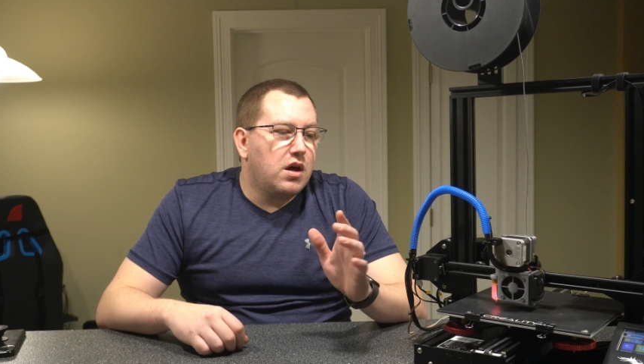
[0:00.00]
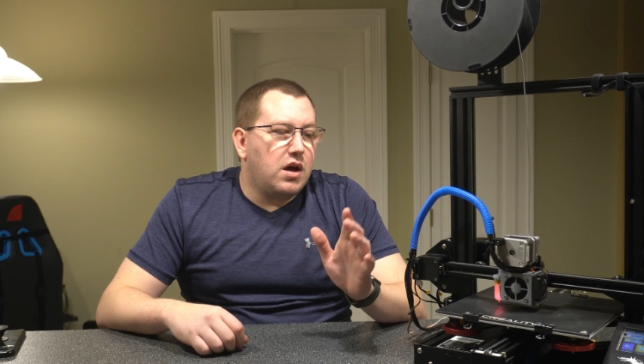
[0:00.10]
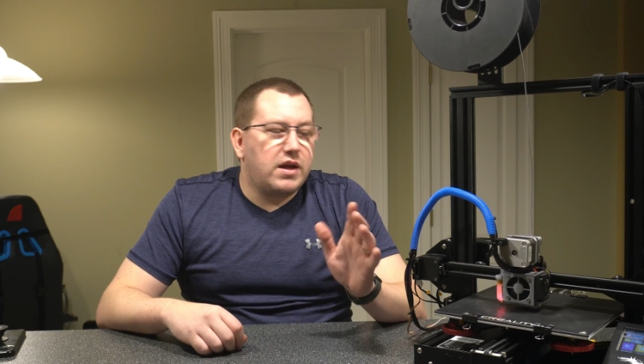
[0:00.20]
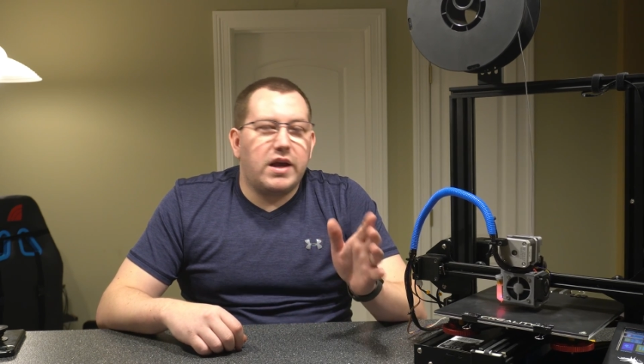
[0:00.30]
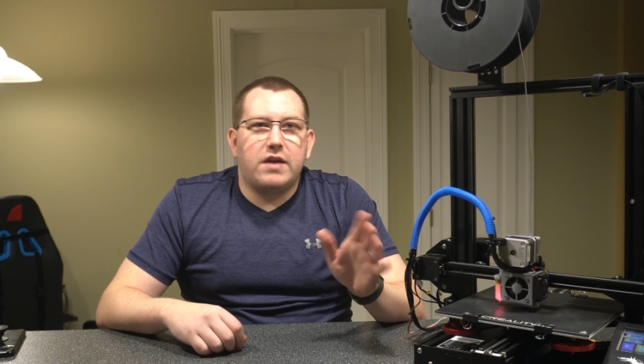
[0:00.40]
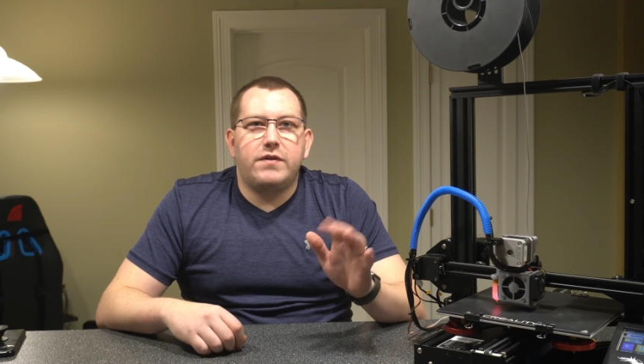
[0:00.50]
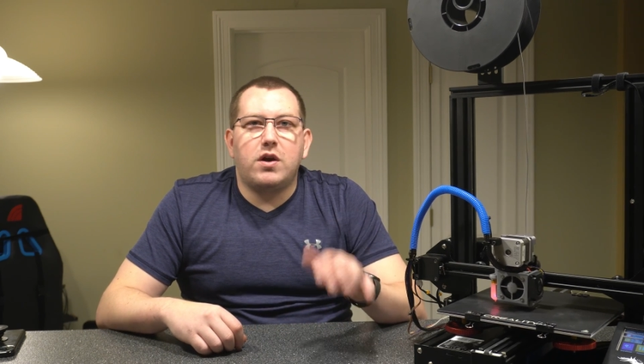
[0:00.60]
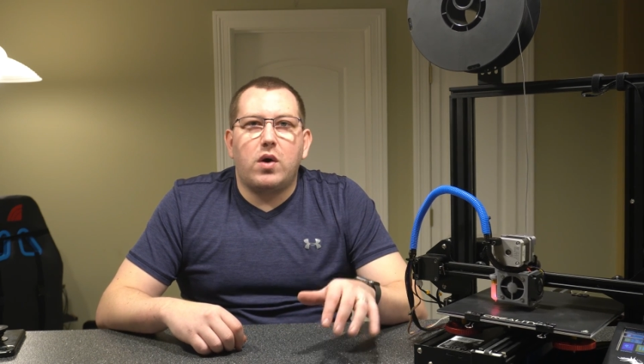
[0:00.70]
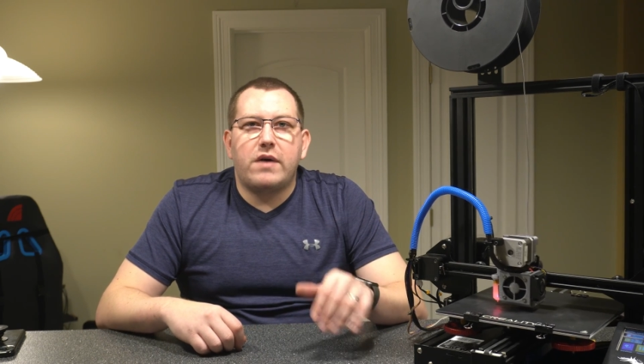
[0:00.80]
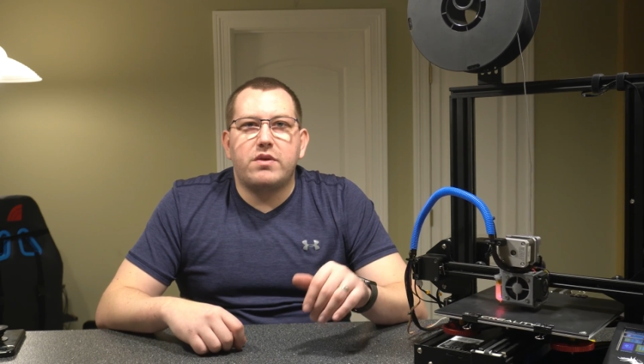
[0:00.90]
Again, if you
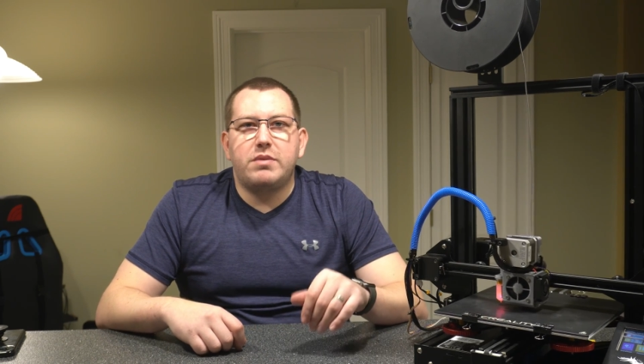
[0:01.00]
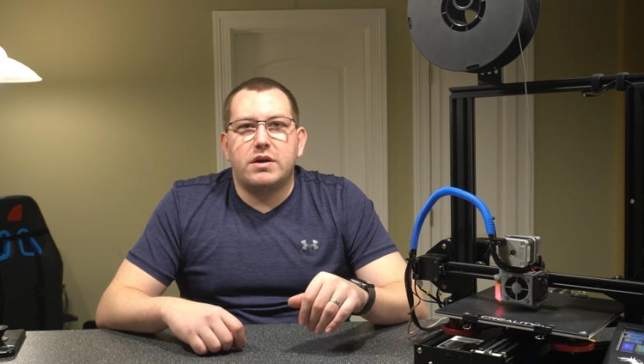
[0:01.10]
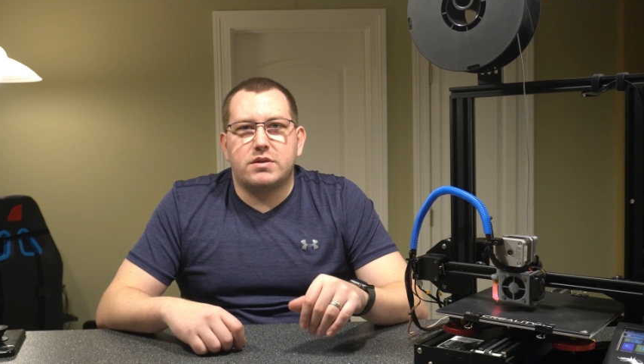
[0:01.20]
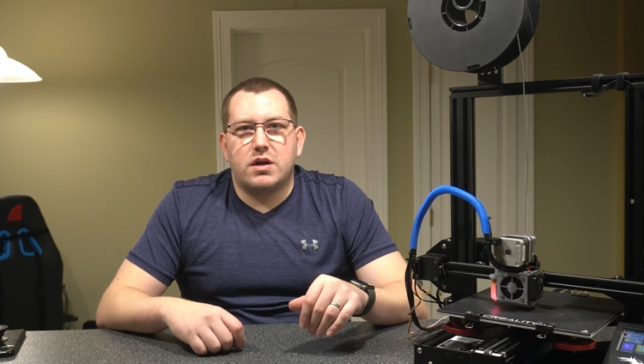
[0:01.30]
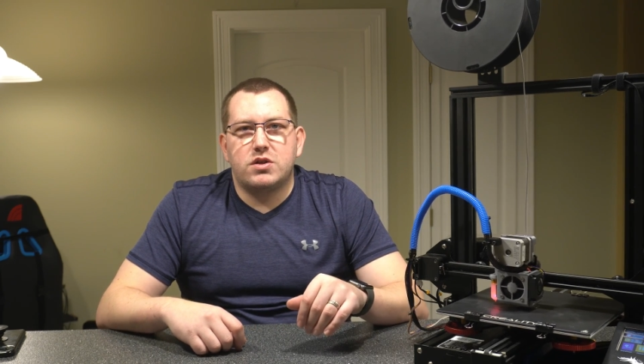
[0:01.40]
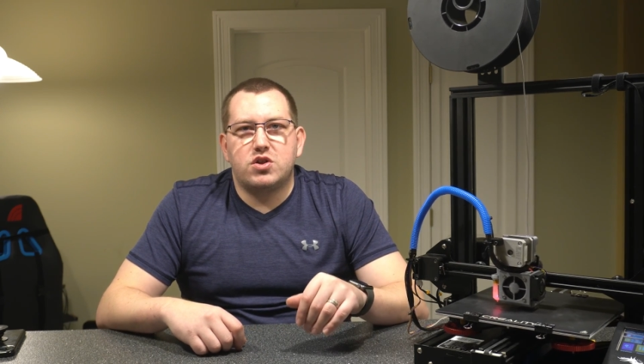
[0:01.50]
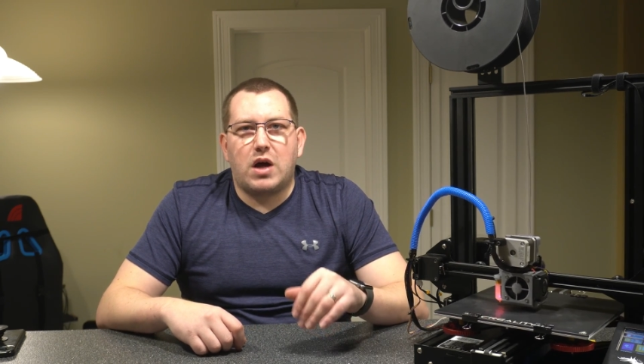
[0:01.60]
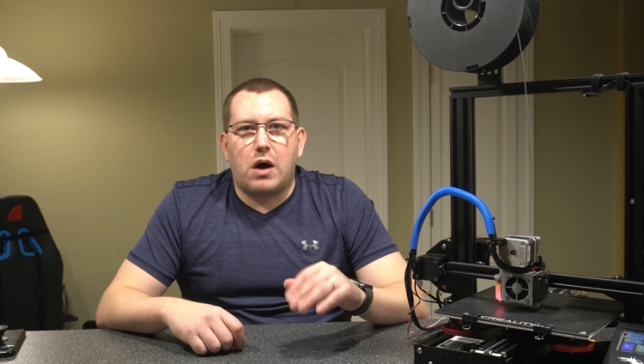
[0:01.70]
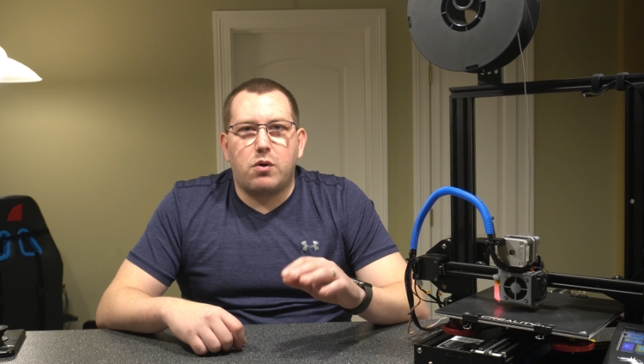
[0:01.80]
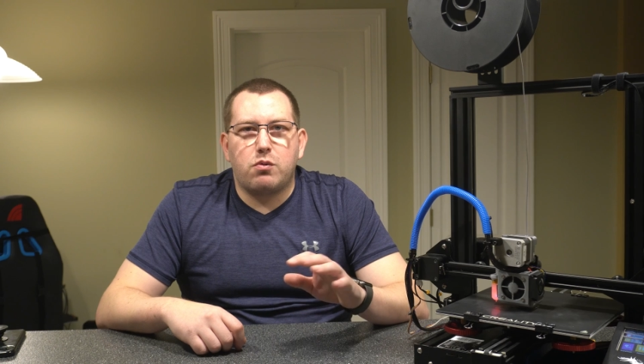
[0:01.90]
don't have the B L Touch,
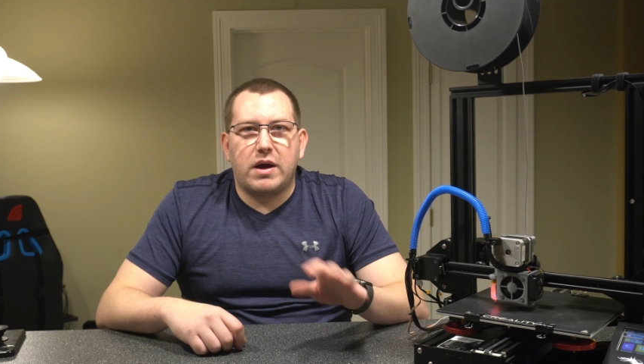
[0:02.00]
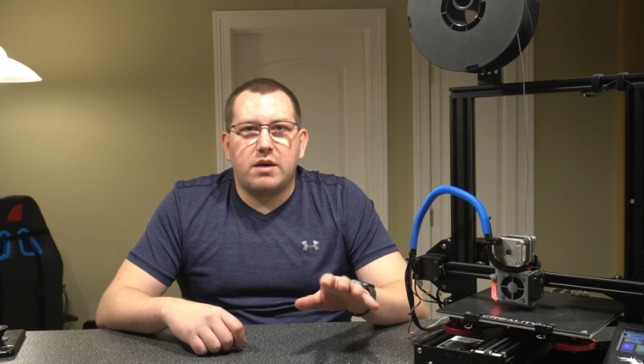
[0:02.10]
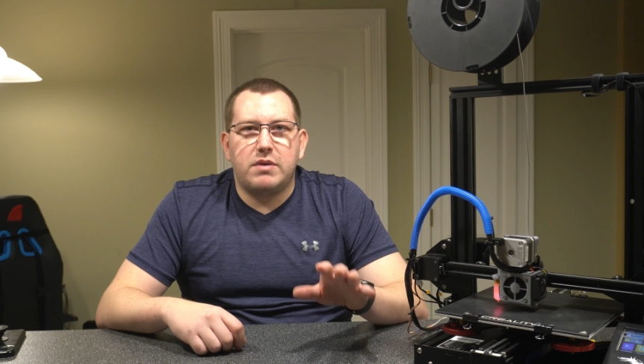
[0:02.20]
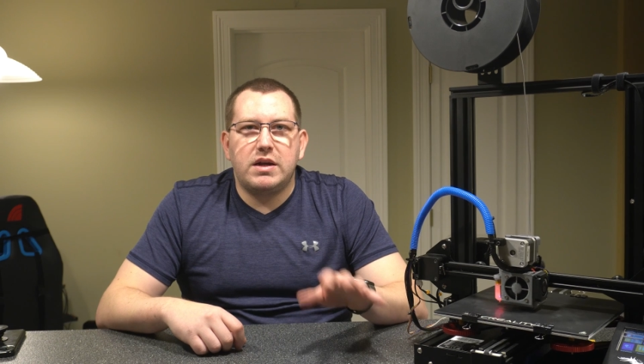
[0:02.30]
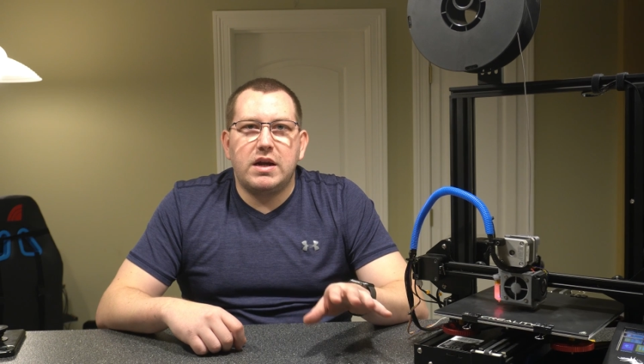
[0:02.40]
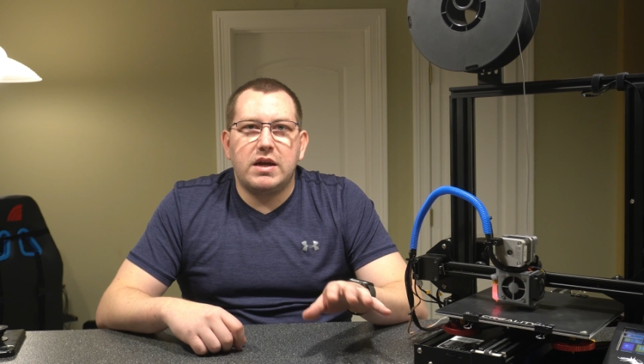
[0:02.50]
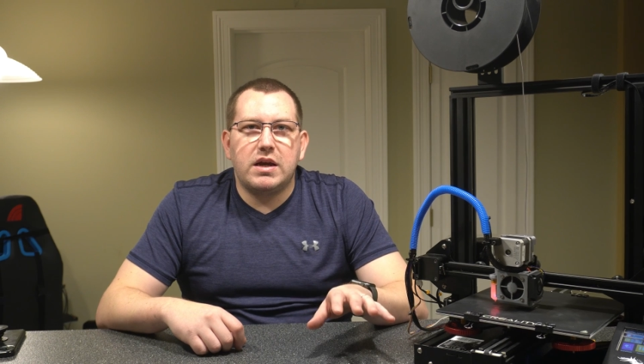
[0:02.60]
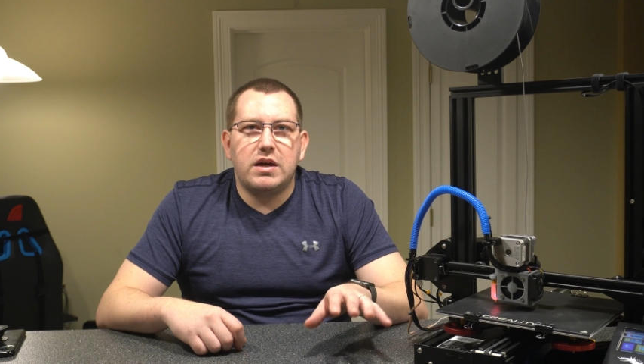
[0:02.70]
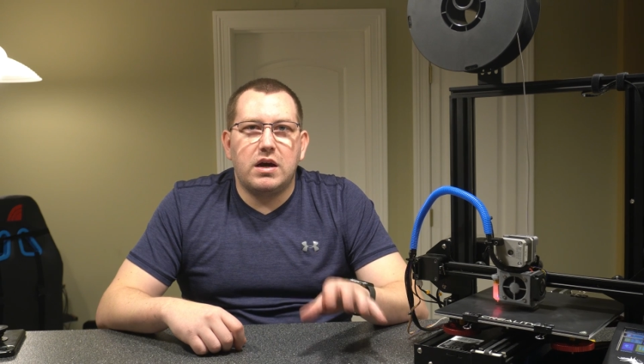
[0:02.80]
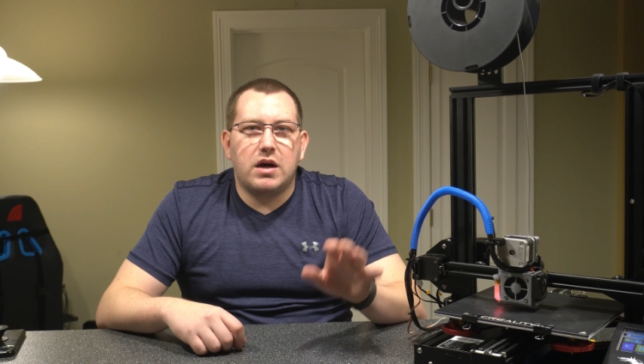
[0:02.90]
I would recommend getting
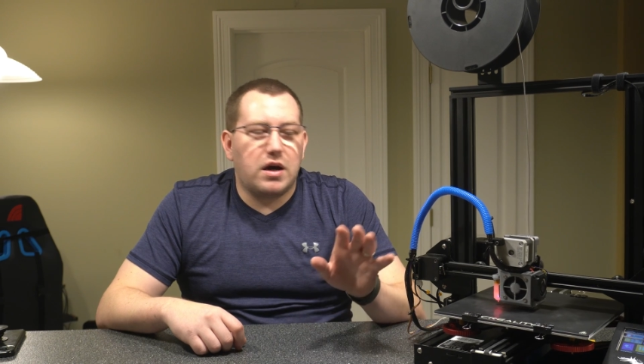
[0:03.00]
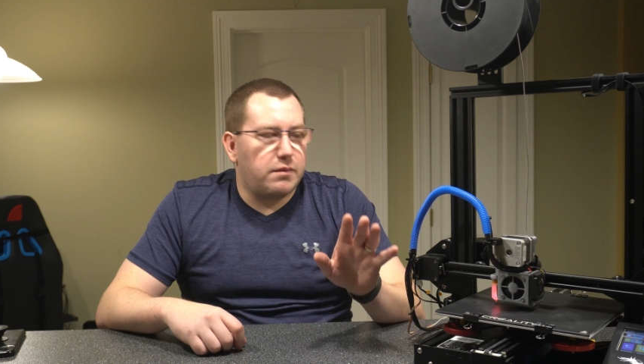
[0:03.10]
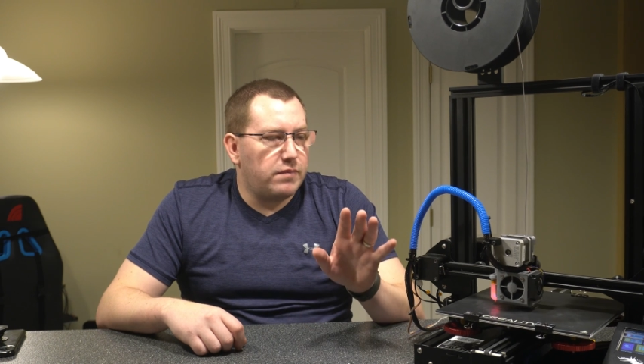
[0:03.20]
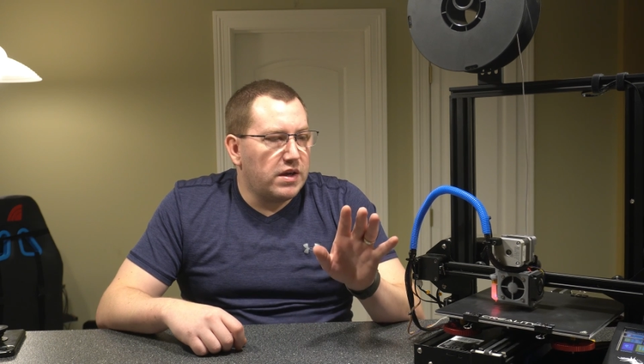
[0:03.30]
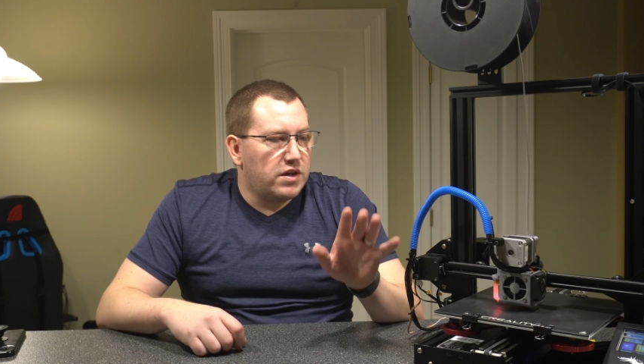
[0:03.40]
it um,